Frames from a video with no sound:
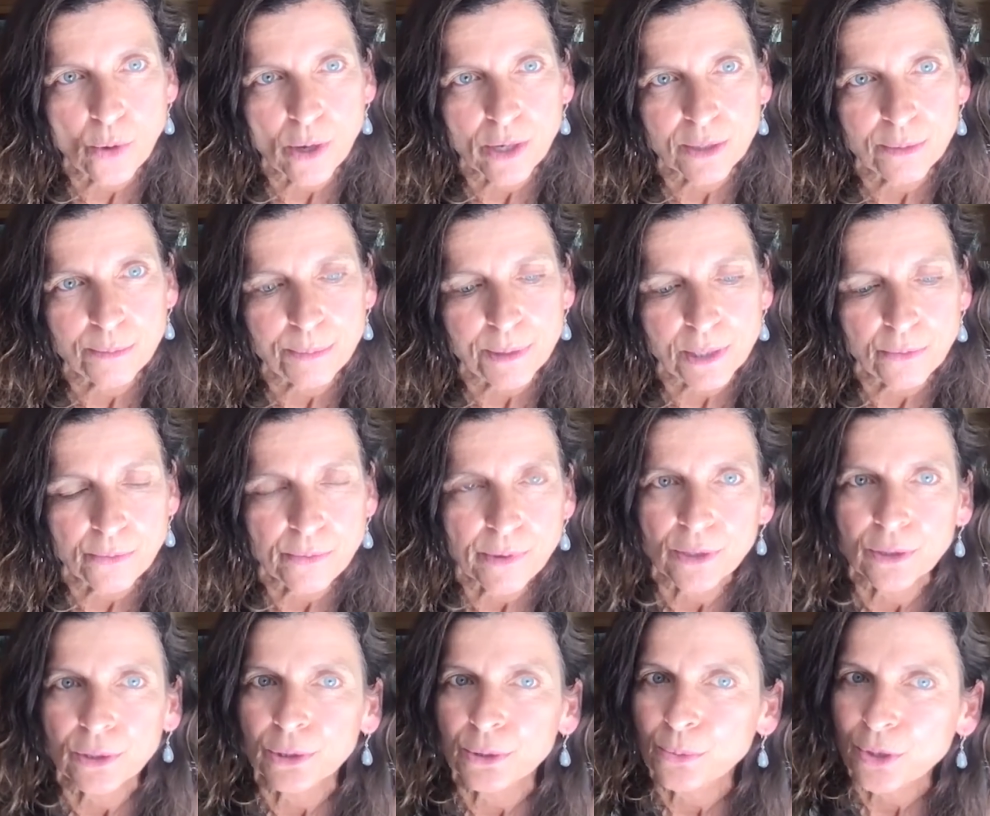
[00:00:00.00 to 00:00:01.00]
you want to be
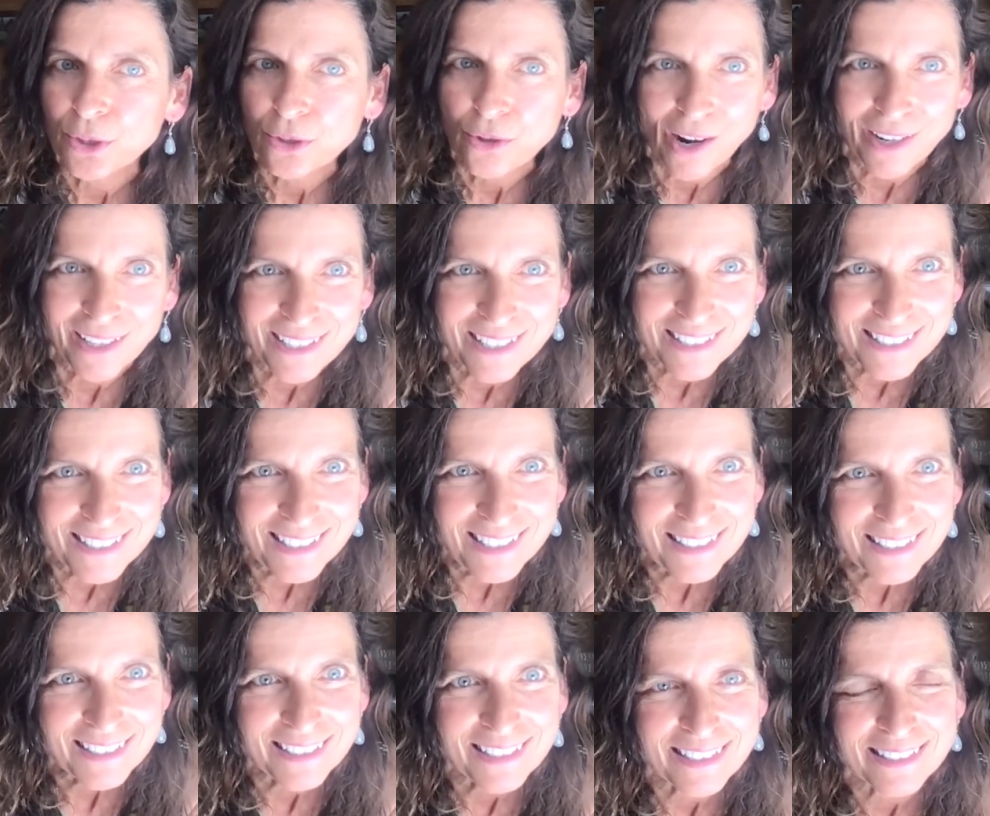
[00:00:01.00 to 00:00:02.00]
riddled with chronic
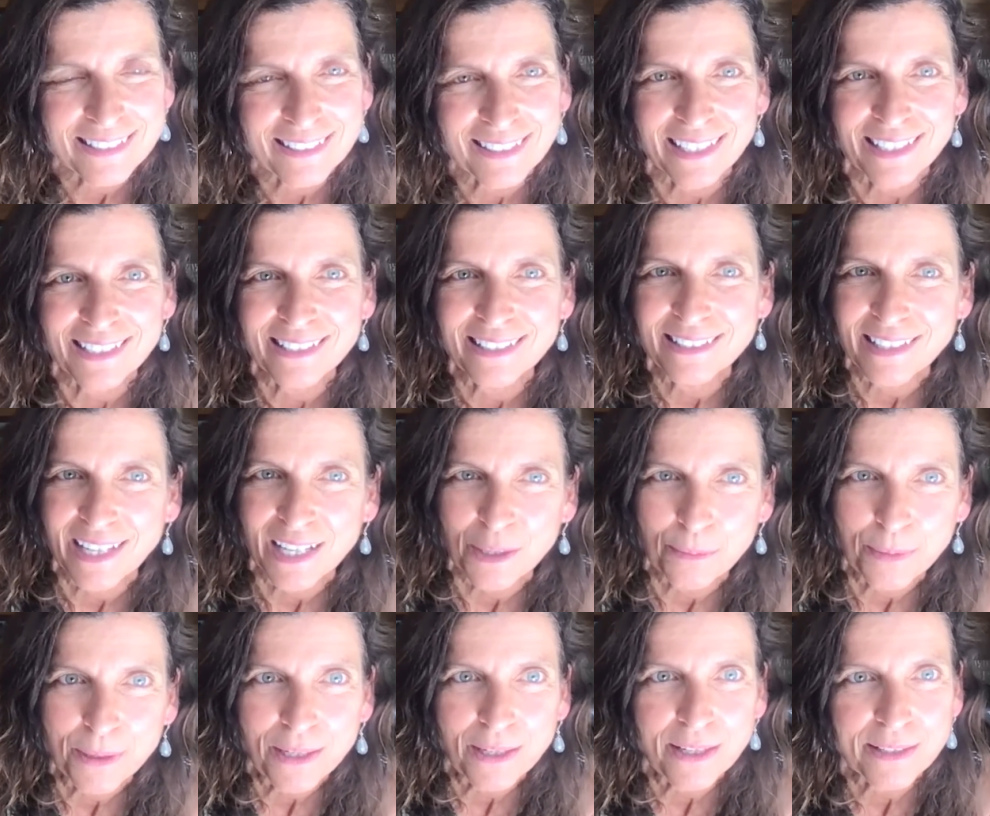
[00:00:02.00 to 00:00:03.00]
diseases like
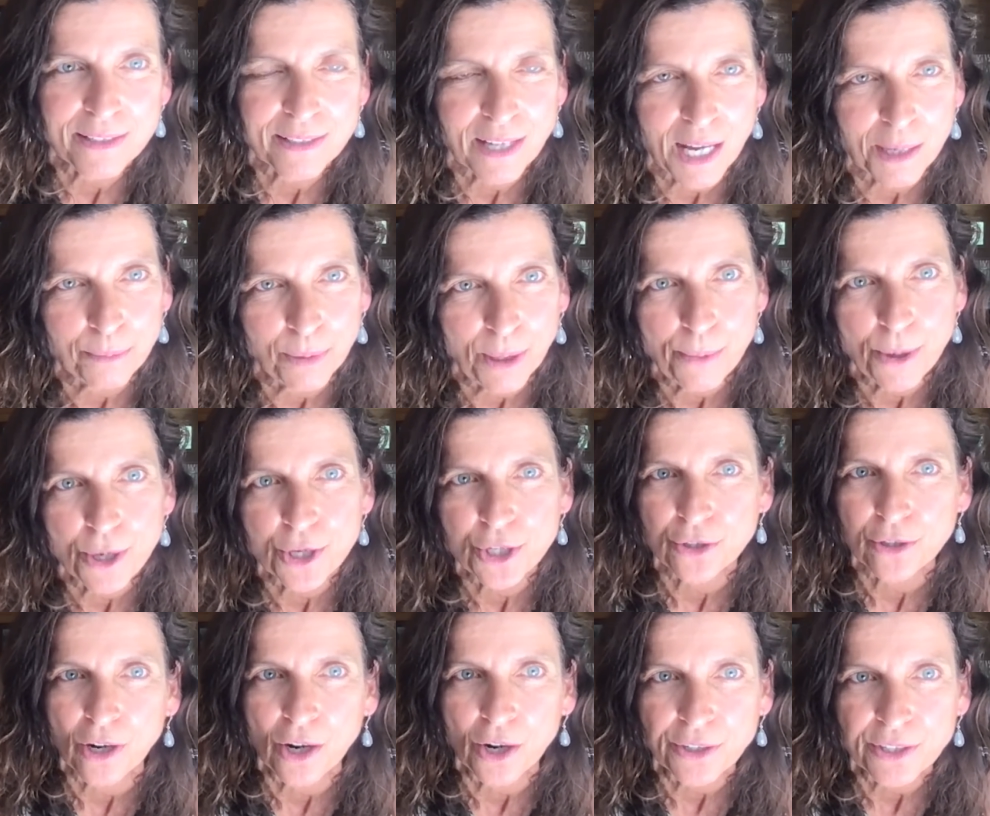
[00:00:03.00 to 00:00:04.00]
diabetes and high blood
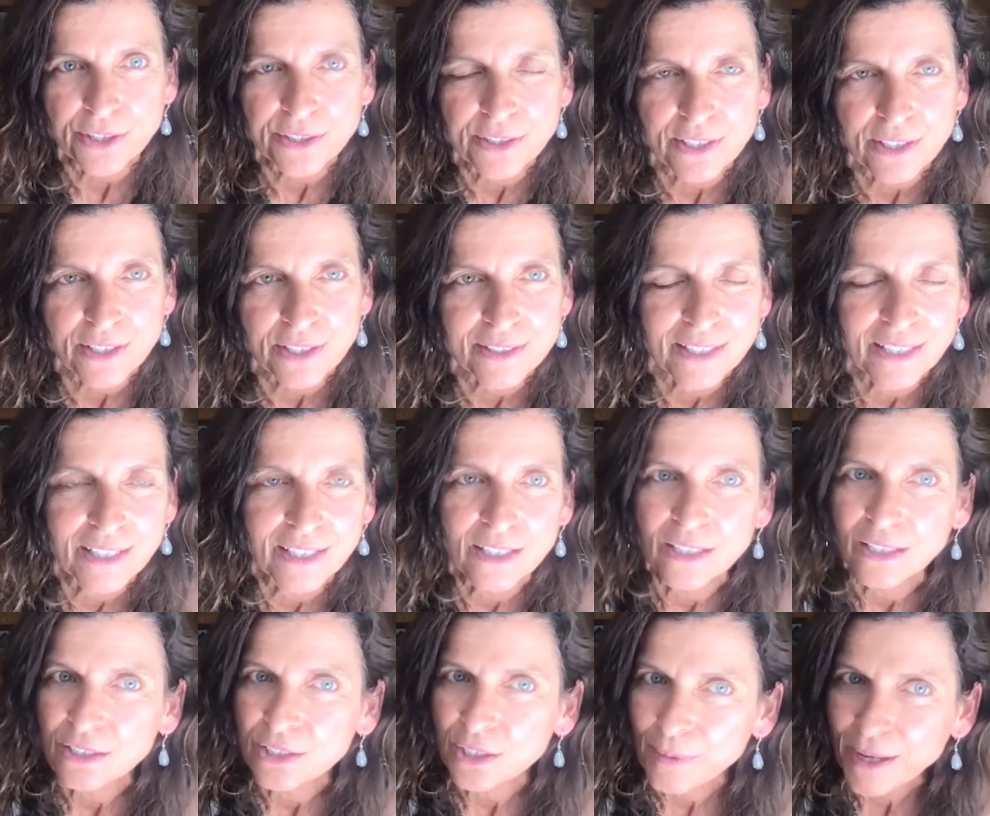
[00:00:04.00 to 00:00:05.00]
pressure and heart disease,
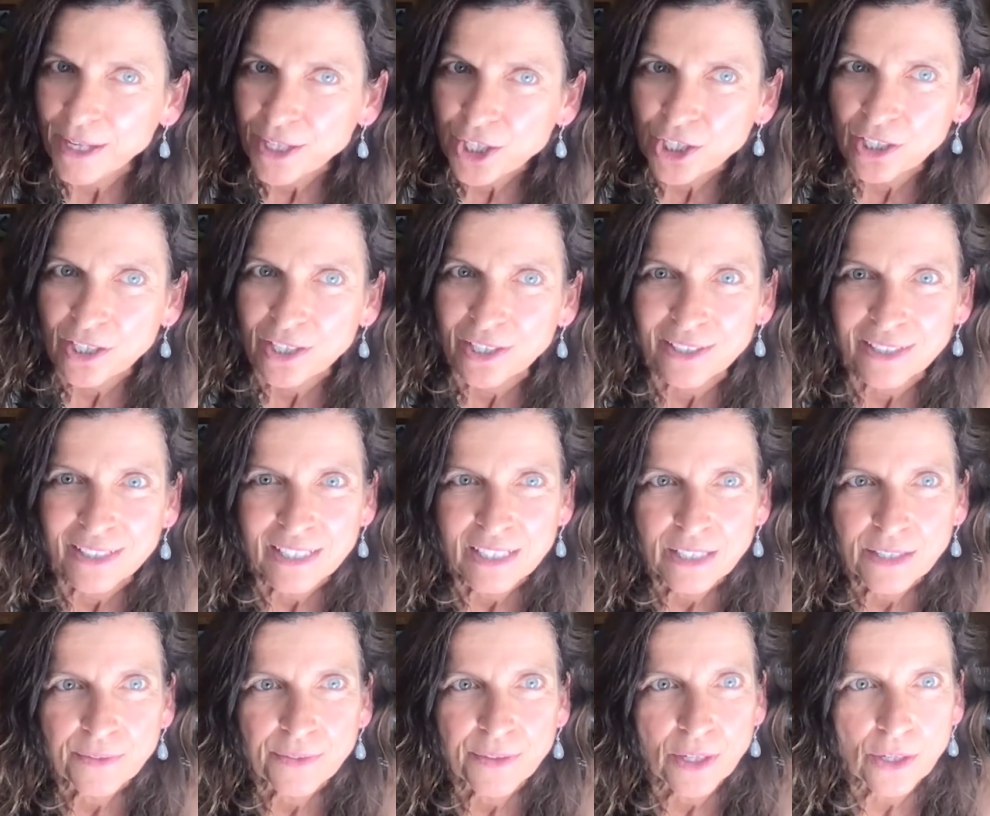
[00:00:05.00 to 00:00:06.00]
dementia,
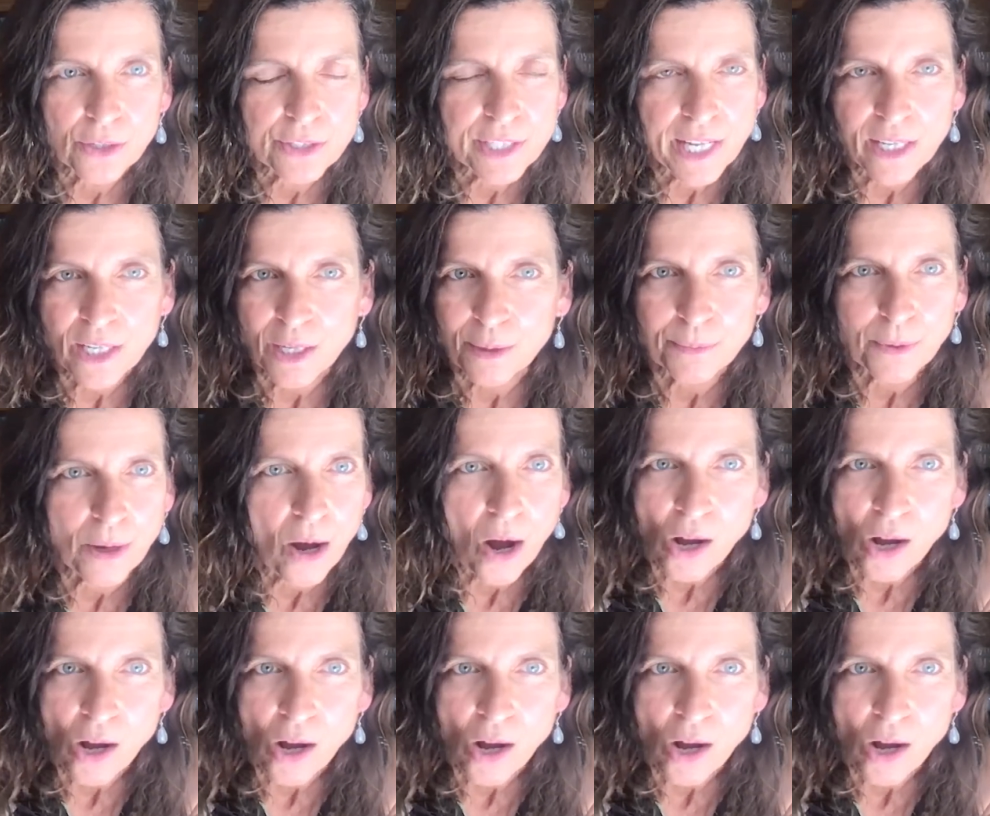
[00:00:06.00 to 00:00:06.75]
that or take up